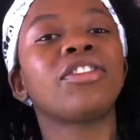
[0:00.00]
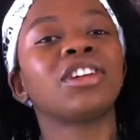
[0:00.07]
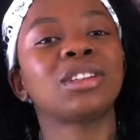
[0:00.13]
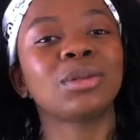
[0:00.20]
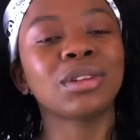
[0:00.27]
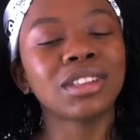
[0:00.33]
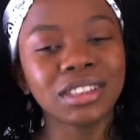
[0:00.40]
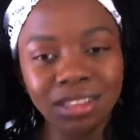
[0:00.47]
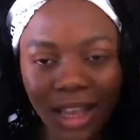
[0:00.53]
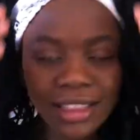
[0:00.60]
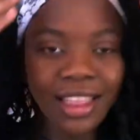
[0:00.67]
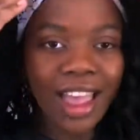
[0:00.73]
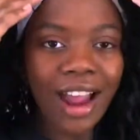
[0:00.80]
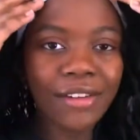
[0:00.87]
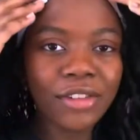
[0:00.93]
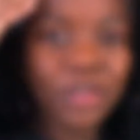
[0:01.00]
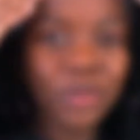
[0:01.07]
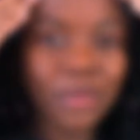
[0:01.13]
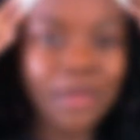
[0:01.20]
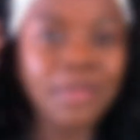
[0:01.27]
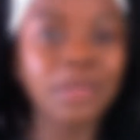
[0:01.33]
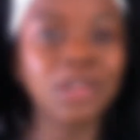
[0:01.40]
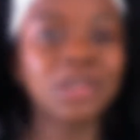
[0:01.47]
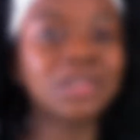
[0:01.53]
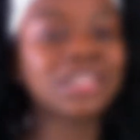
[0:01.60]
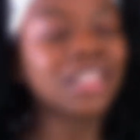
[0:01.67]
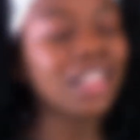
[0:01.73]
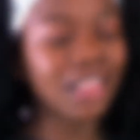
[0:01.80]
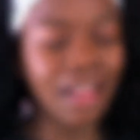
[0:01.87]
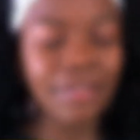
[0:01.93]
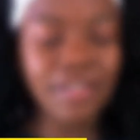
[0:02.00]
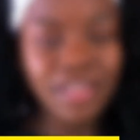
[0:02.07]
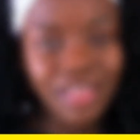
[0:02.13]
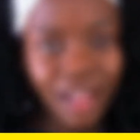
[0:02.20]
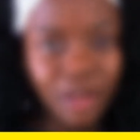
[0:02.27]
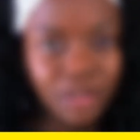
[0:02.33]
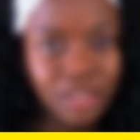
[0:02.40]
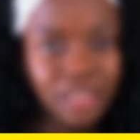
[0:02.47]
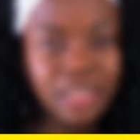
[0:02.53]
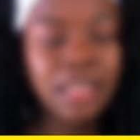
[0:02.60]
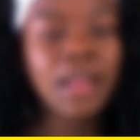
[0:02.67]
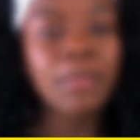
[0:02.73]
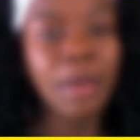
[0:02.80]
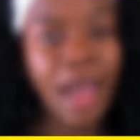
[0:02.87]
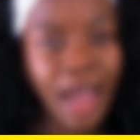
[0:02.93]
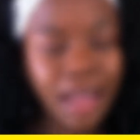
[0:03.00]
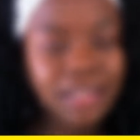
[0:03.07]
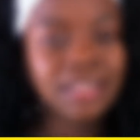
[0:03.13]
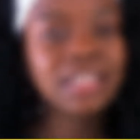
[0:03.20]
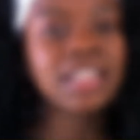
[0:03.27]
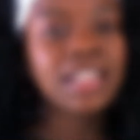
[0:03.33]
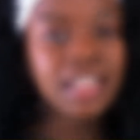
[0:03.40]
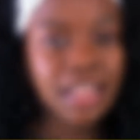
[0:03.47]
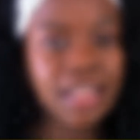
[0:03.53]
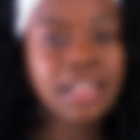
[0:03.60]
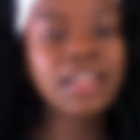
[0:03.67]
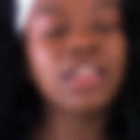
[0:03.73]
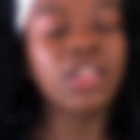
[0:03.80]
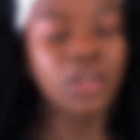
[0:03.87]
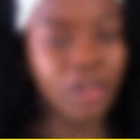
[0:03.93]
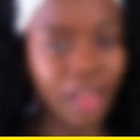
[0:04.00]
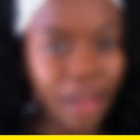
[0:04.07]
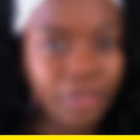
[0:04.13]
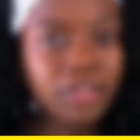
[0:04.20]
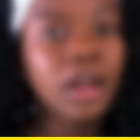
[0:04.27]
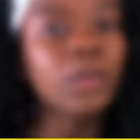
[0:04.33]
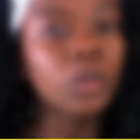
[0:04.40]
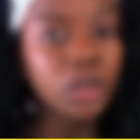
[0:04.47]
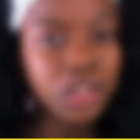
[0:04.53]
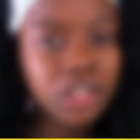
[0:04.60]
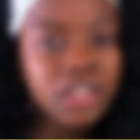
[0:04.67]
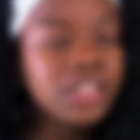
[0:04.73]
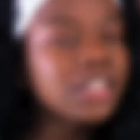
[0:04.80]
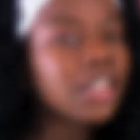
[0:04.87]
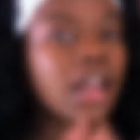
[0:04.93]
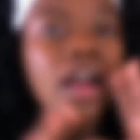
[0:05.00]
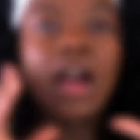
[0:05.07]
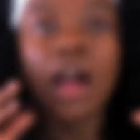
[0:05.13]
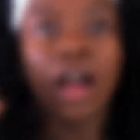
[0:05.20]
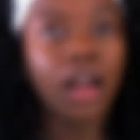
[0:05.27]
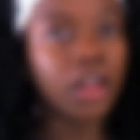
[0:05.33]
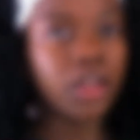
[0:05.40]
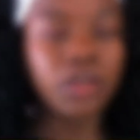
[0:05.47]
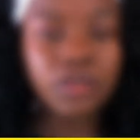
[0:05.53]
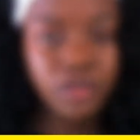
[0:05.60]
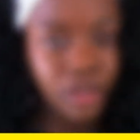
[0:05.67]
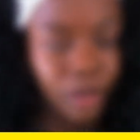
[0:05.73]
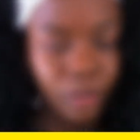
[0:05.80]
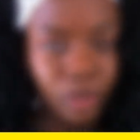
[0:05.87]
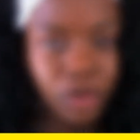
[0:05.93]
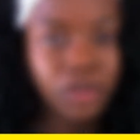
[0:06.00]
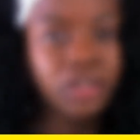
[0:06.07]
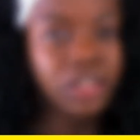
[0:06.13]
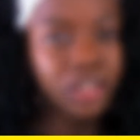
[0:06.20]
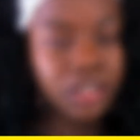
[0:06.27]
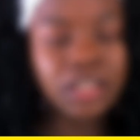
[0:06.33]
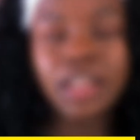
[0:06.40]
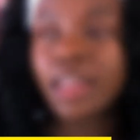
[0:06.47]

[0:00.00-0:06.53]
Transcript: first one is that the average woman will use 11,000 pads in their lifetime which is a huge number. Just